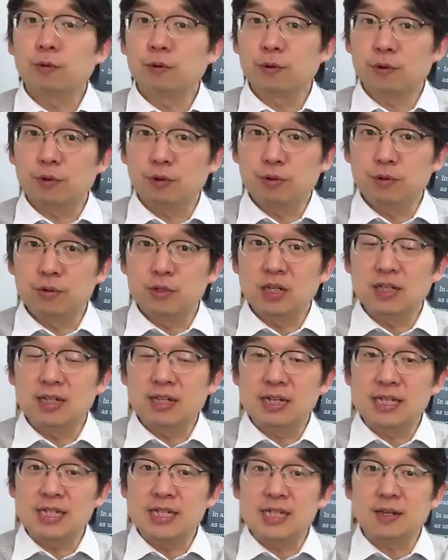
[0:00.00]
for
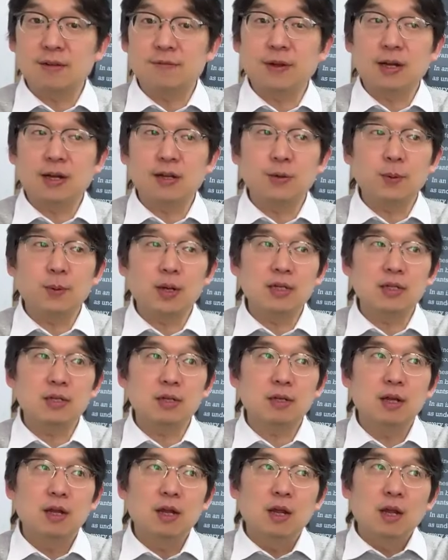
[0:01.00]
using DCF
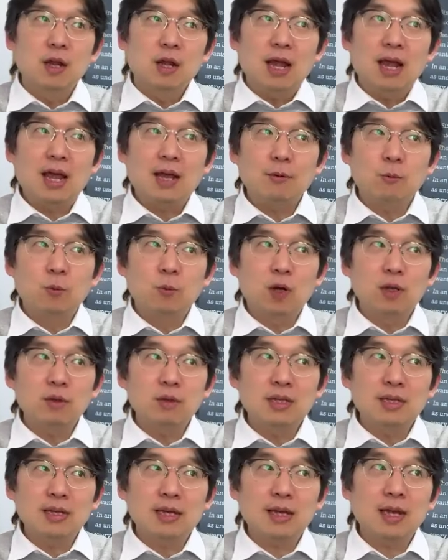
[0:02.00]
valuation, at
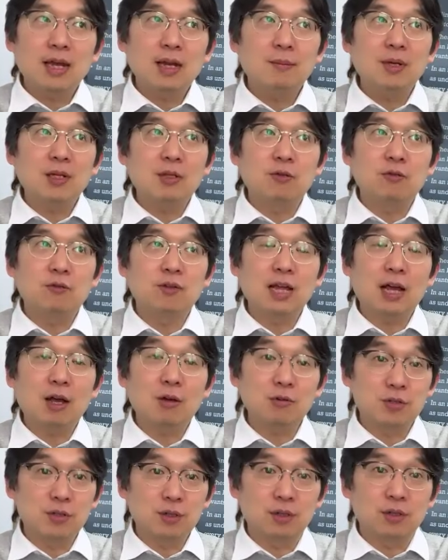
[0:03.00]
one time in
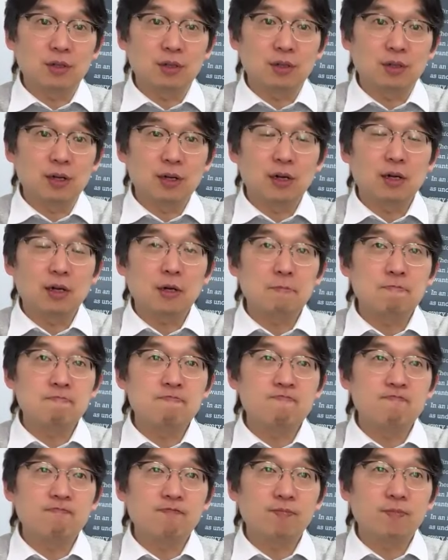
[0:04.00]
2000,
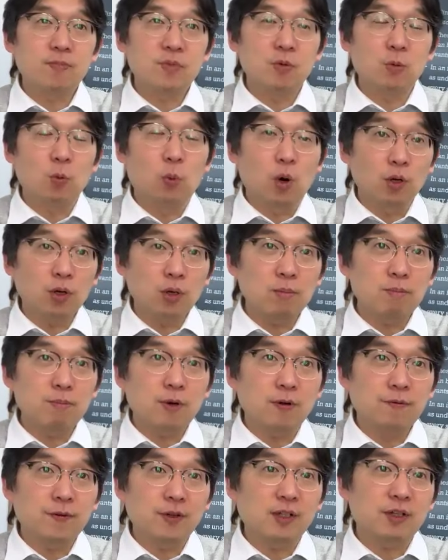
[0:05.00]
Warren
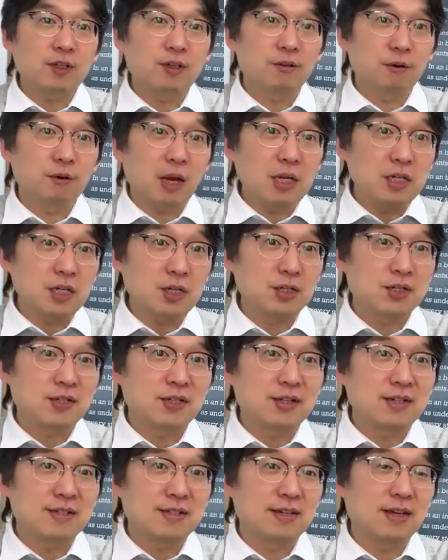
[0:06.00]
Buffett
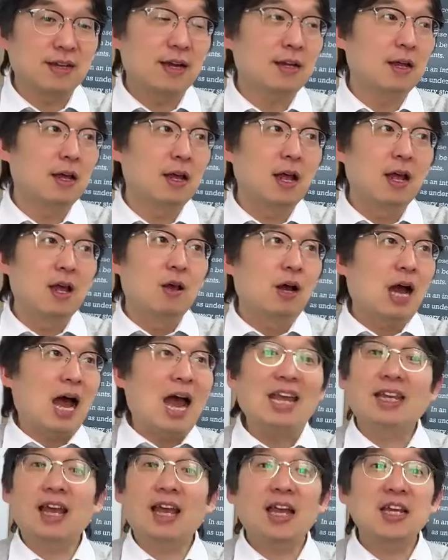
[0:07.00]
courageously said,
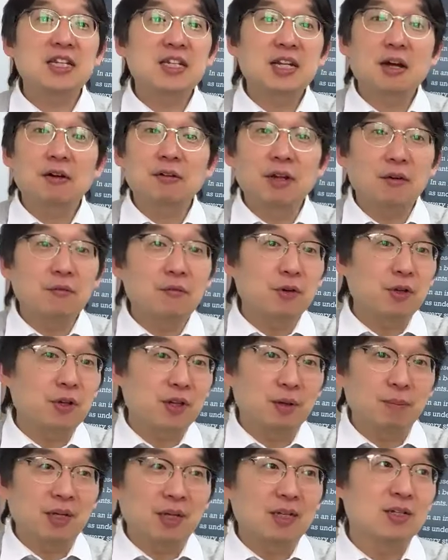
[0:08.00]
I cashed out
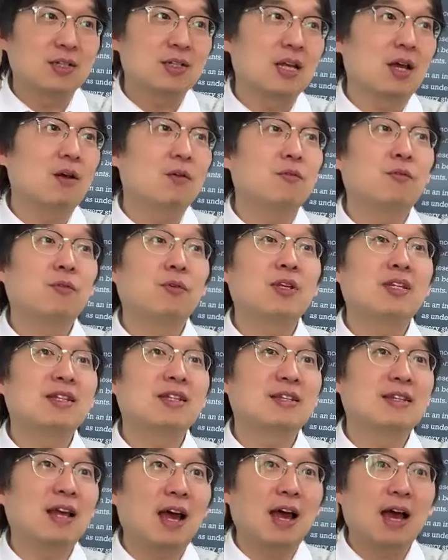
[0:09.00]
everything because every
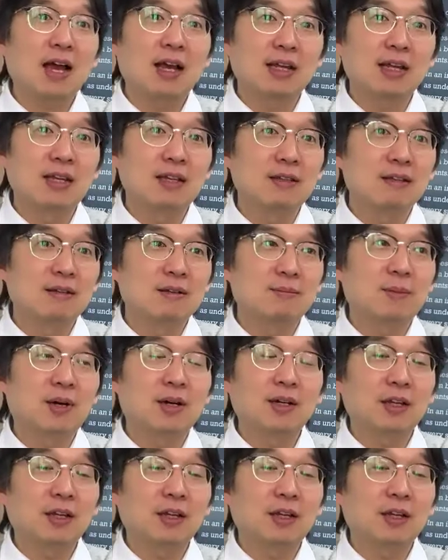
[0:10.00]
stock in the